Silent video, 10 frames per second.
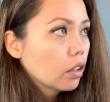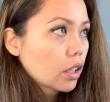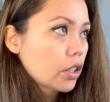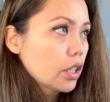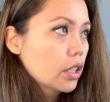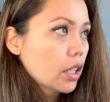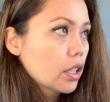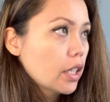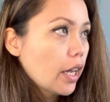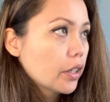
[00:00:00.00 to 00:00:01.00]
let's just say
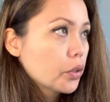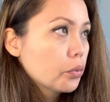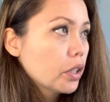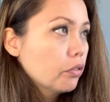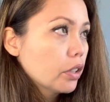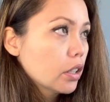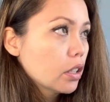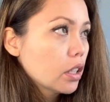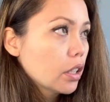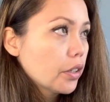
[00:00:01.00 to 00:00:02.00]
tax
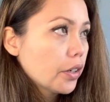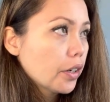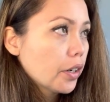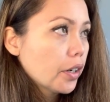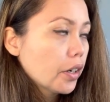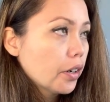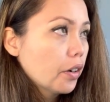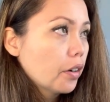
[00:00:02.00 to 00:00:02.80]
refund here.